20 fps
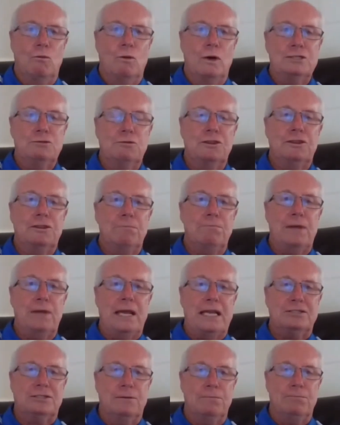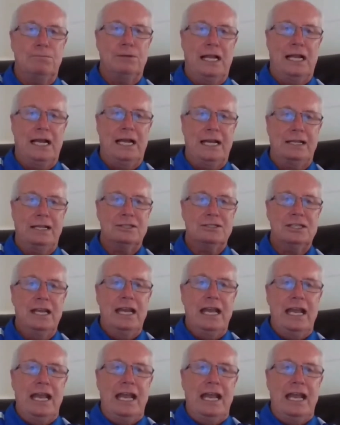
the ones with the best compliance